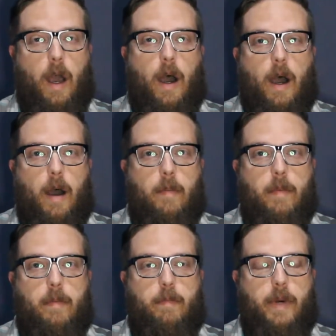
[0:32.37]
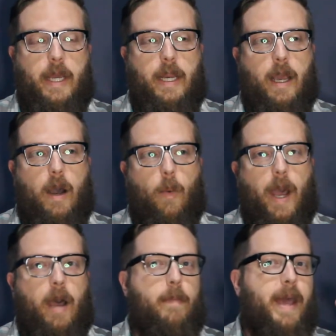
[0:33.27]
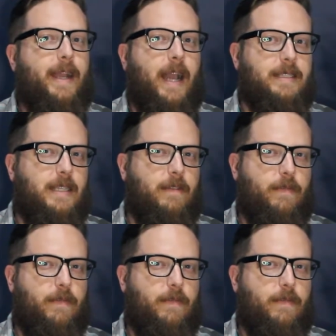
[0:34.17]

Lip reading: But a while back I did